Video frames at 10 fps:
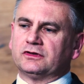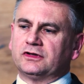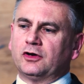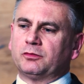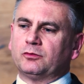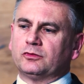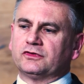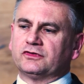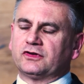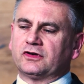the urban
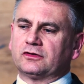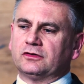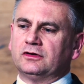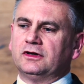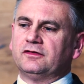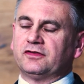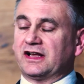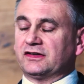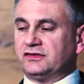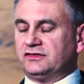water cycle for
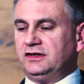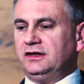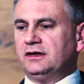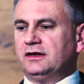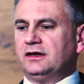that city,